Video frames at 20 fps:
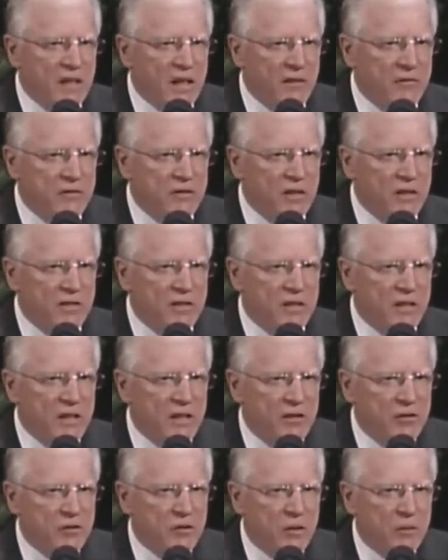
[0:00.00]
gives us
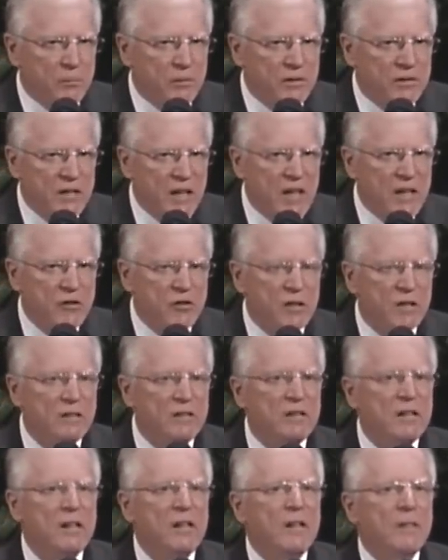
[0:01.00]
the
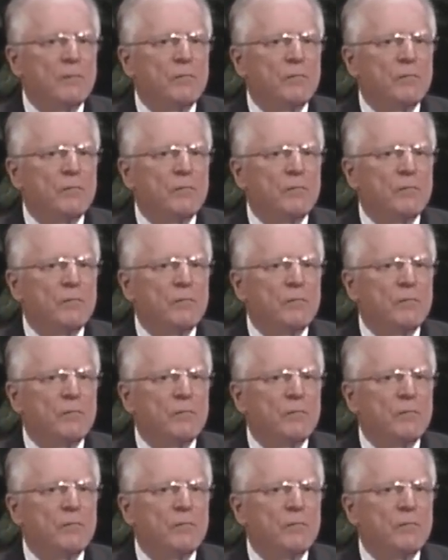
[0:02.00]
interpretation,